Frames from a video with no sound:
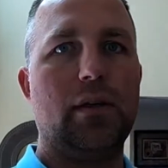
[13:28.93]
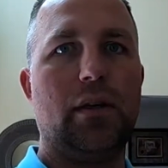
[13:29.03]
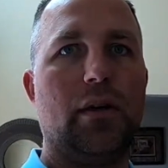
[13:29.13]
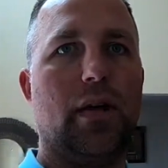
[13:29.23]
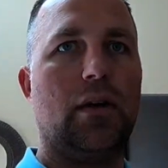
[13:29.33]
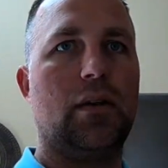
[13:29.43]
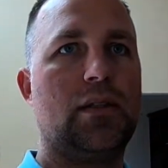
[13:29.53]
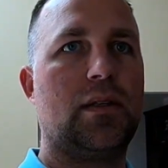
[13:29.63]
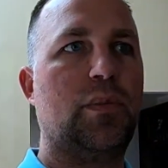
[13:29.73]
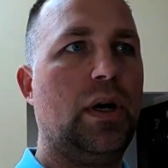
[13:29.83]
I'll
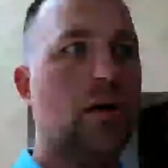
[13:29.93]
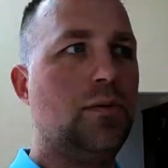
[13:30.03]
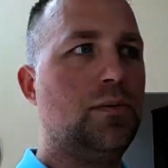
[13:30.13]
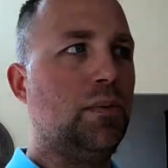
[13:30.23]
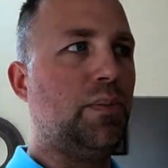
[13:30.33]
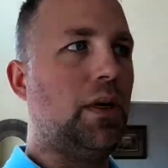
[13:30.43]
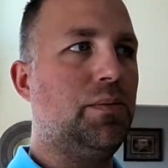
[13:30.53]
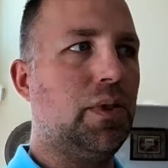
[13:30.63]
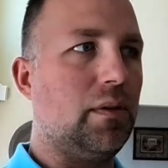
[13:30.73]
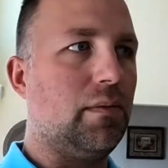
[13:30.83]
list the bulbs. The
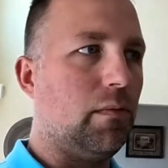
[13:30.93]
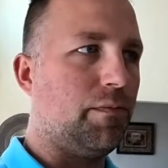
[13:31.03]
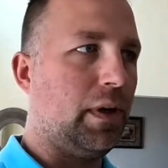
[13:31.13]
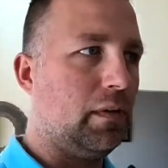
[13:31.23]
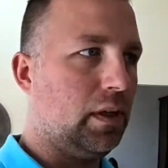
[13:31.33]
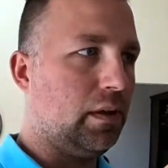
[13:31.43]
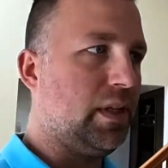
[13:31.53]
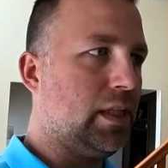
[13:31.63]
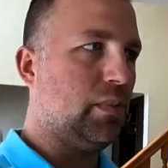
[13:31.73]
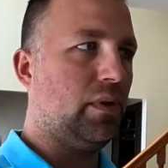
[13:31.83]
bulbs are fairly
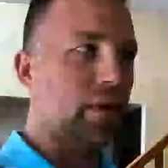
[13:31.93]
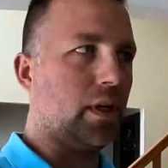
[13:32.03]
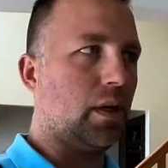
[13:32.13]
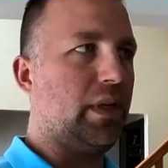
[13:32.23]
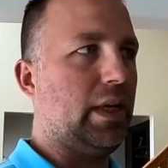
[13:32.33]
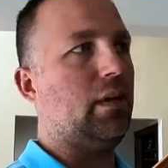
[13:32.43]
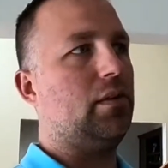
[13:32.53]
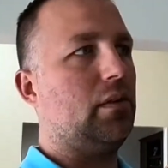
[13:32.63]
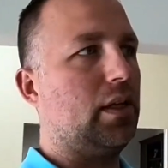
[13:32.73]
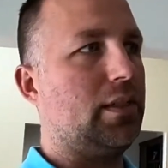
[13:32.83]
reasonable. They're coming down.
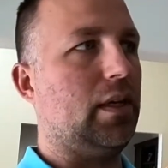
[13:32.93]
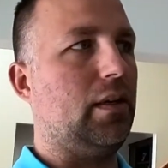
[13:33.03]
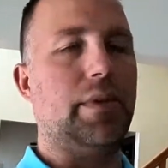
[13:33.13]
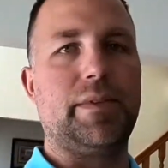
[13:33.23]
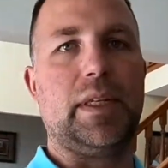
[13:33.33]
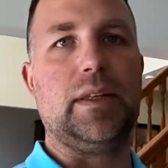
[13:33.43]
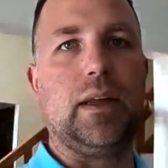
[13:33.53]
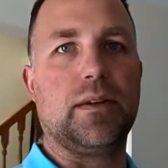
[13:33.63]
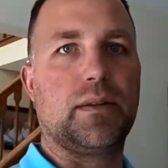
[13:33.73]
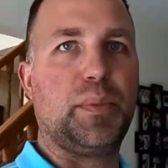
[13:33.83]
They're like $10,
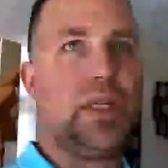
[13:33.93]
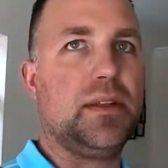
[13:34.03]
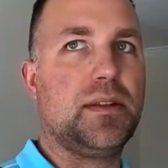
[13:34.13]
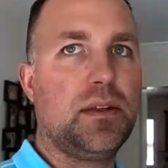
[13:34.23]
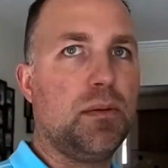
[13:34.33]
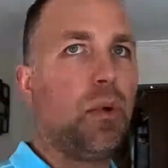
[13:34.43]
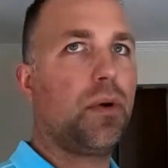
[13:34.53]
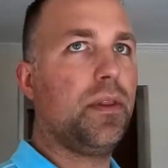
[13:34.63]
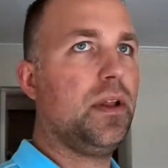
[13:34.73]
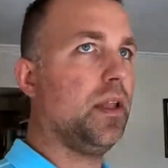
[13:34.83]
$15 a piece. Still
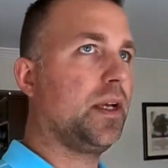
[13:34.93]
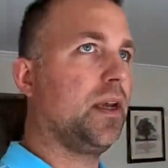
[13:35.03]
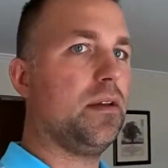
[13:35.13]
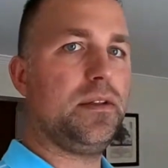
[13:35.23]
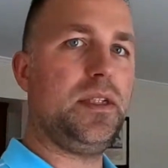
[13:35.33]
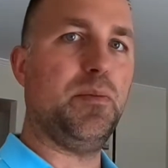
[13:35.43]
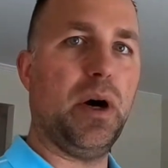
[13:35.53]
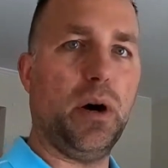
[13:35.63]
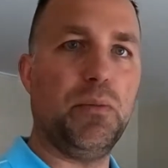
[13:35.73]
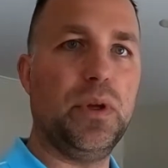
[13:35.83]
more than like an LED
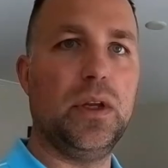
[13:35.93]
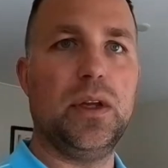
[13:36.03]
bulb.